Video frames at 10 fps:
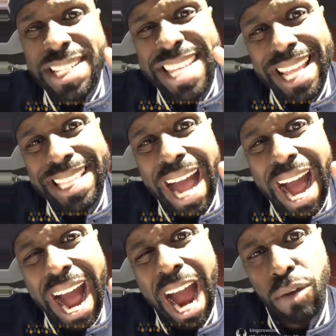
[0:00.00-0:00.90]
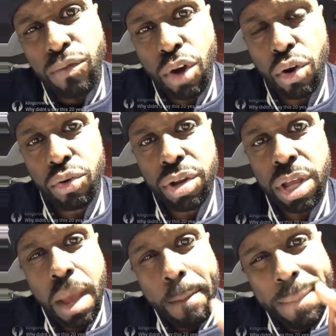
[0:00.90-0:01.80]
take the high road?
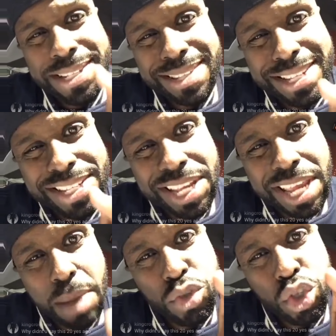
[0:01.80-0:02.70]
Mr. C, I'm